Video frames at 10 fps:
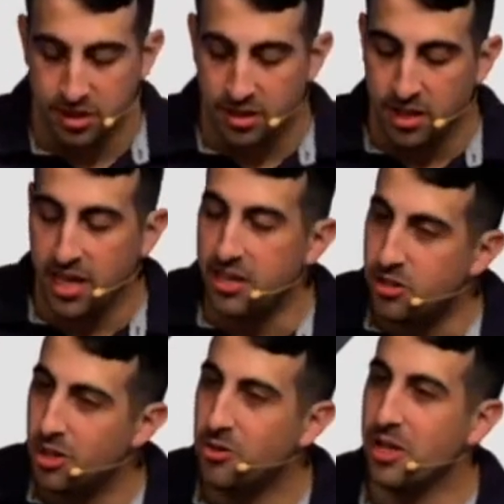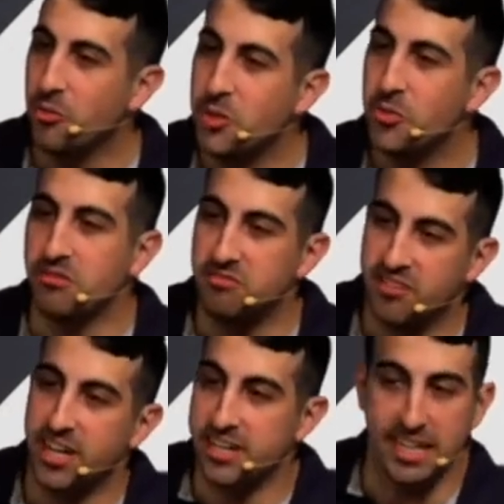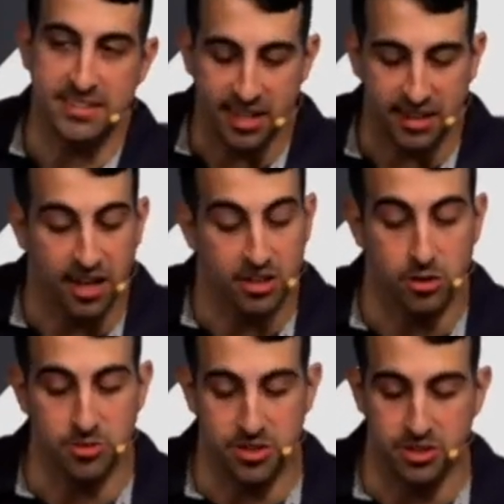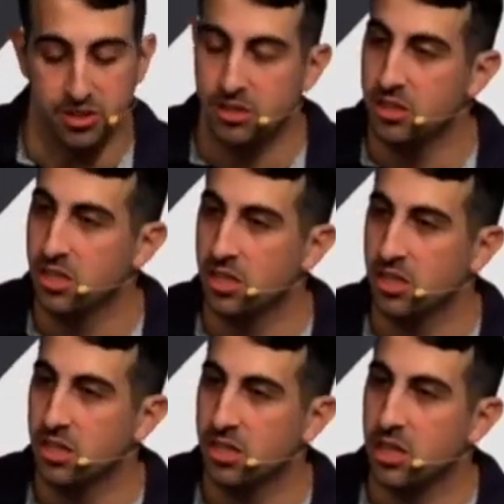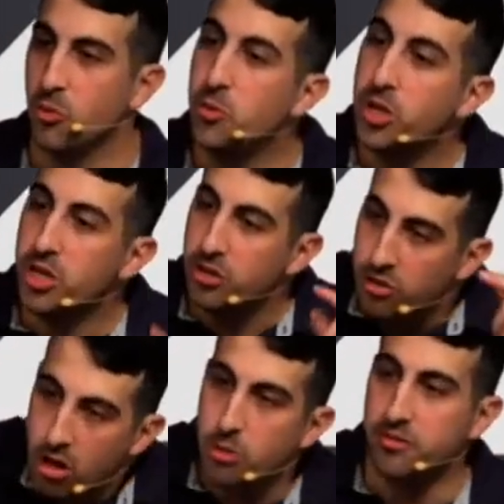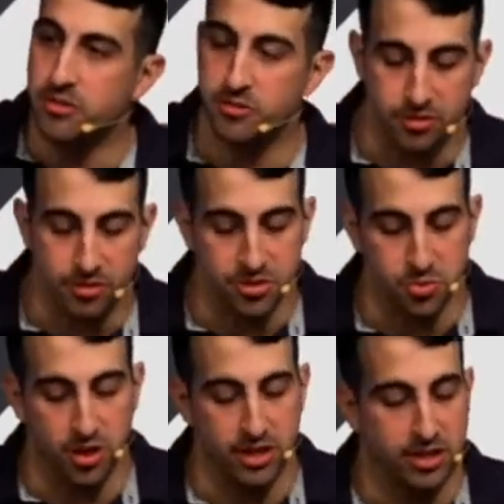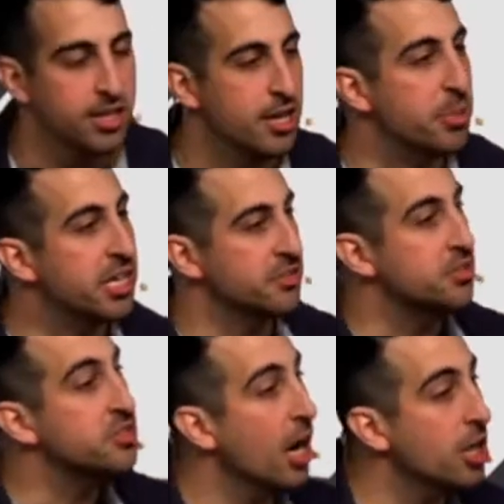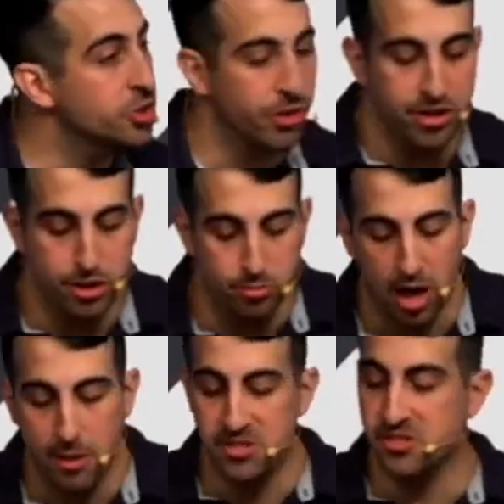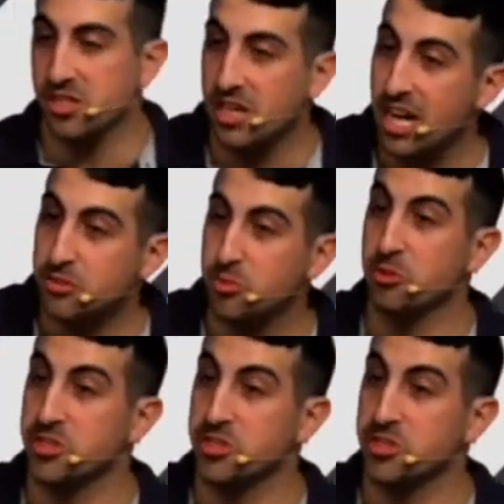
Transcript: And know that we want to fight against that kind of culture. We want to know if you feel this way because it's contrary to the promises of the gospel, which